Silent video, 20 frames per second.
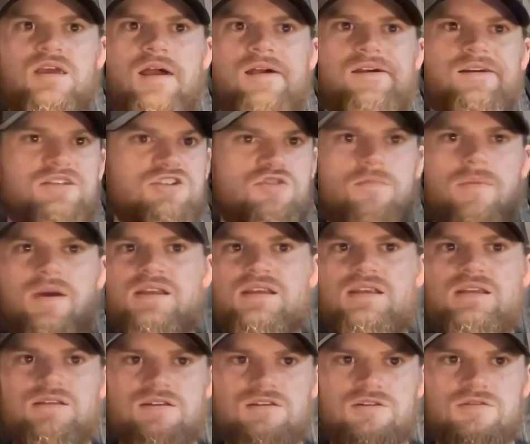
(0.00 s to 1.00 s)
You might
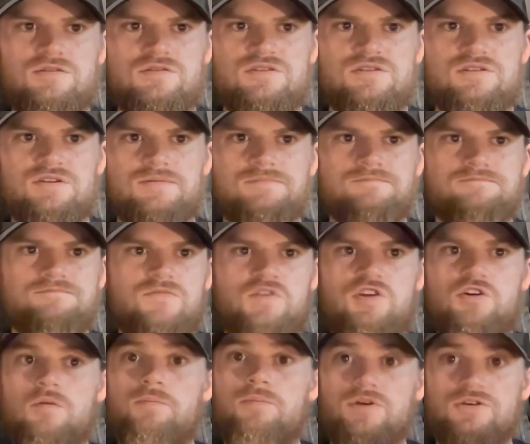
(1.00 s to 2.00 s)
need to do some,
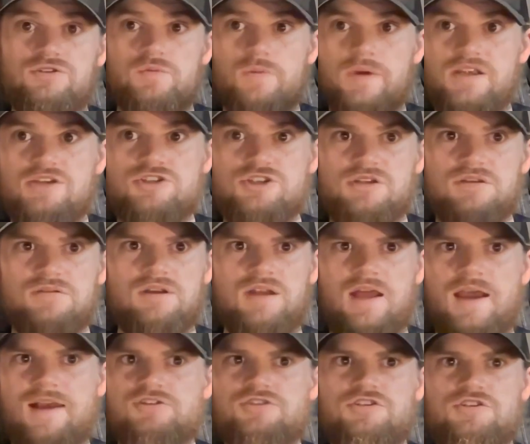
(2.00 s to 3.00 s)
persuasion and
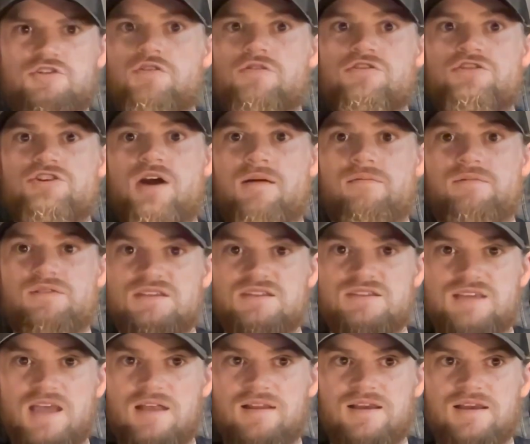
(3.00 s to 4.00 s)
actually do your job and
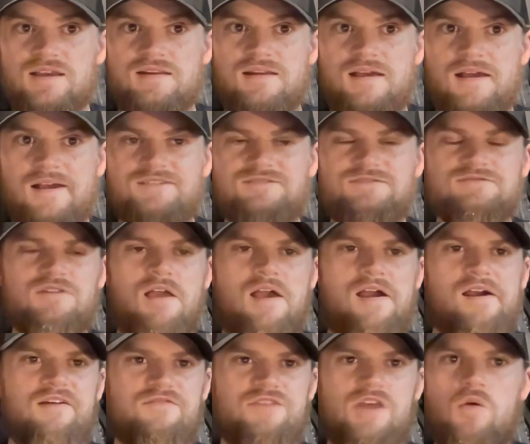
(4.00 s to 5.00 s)
sell it.
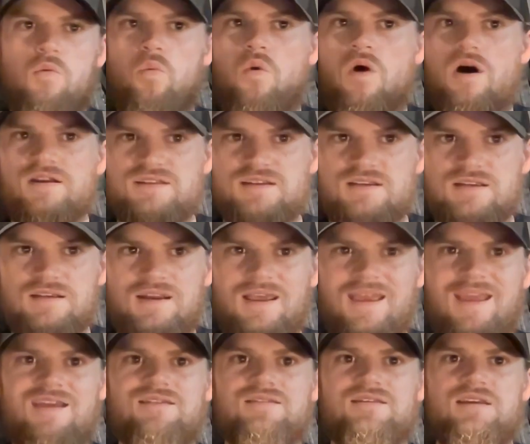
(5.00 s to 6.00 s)
If they want it
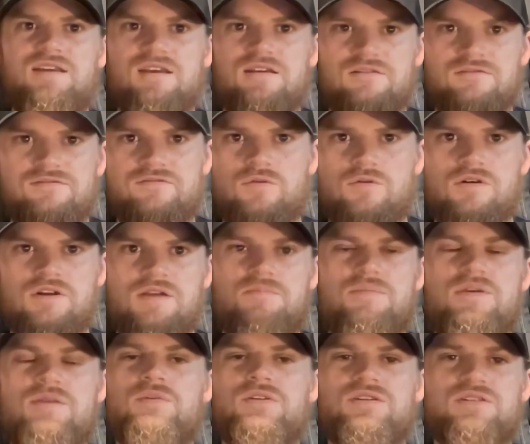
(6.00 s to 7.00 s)
and they can afford it,
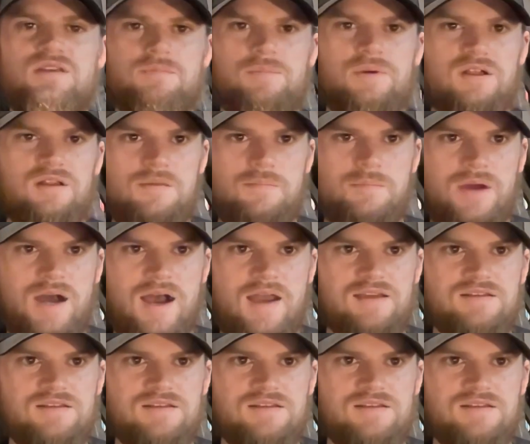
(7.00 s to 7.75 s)
people typically buy.